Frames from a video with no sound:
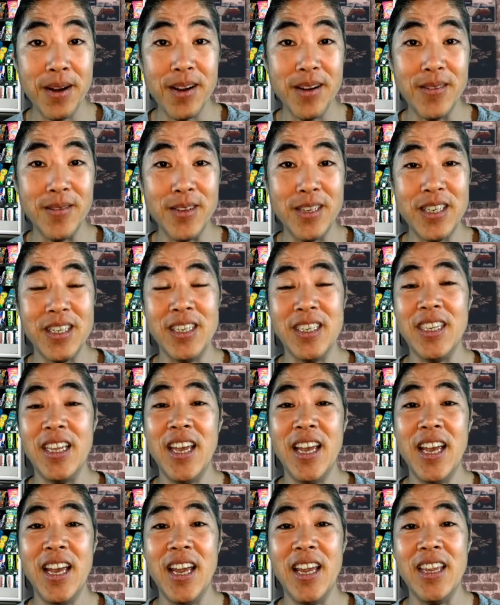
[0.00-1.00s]
which is
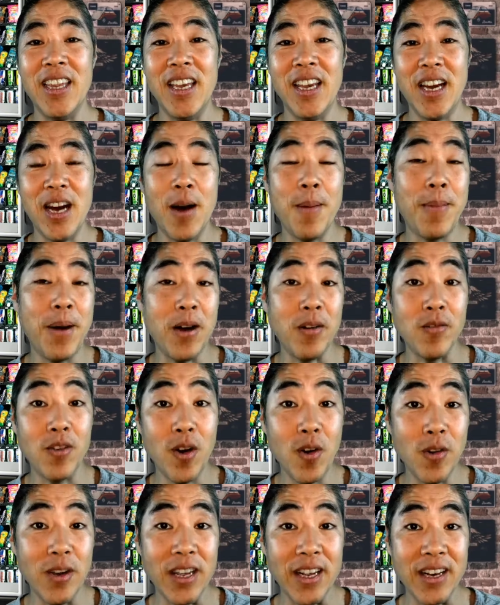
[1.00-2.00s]
the compound
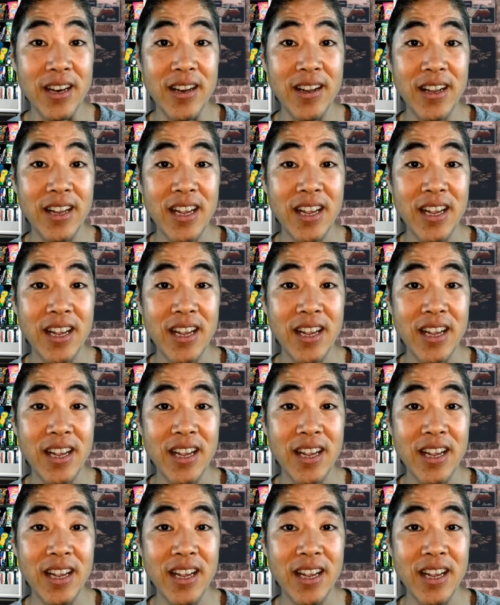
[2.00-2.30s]
token.